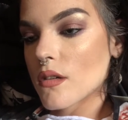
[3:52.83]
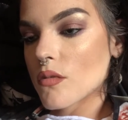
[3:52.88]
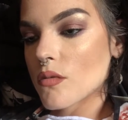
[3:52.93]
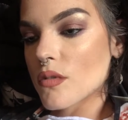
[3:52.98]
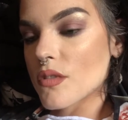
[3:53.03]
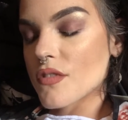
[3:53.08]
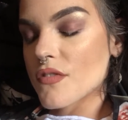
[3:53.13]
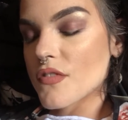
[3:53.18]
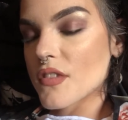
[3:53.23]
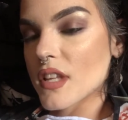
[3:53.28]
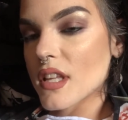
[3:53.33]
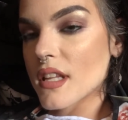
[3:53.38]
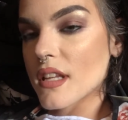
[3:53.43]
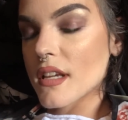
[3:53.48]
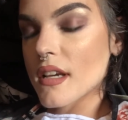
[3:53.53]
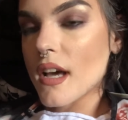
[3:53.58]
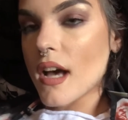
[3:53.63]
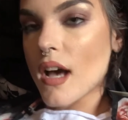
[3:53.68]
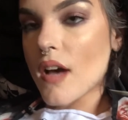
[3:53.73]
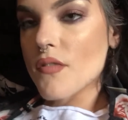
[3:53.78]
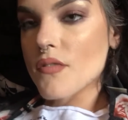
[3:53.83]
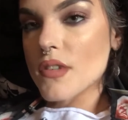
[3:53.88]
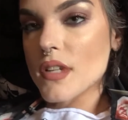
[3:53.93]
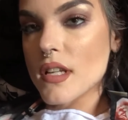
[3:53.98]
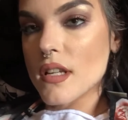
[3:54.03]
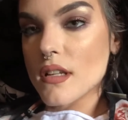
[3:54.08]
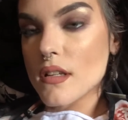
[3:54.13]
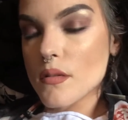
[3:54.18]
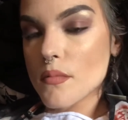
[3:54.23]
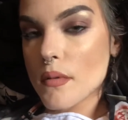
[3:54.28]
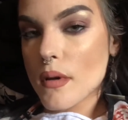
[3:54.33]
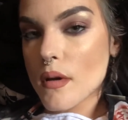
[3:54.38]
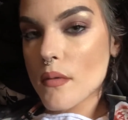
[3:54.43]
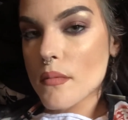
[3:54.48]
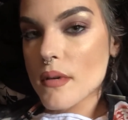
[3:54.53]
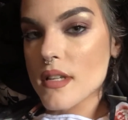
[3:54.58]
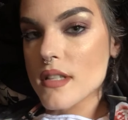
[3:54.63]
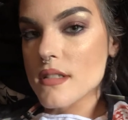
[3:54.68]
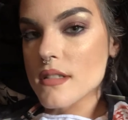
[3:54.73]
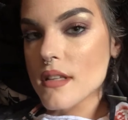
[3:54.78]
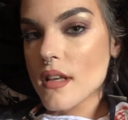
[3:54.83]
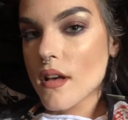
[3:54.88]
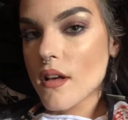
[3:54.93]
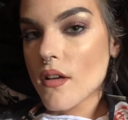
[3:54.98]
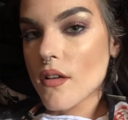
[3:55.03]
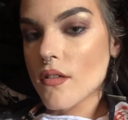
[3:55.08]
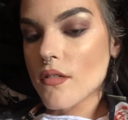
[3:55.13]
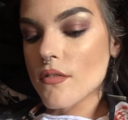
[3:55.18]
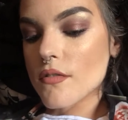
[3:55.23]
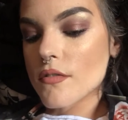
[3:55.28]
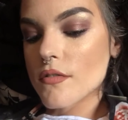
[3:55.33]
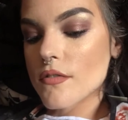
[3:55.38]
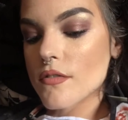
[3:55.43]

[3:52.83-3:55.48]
with feeling confident about myself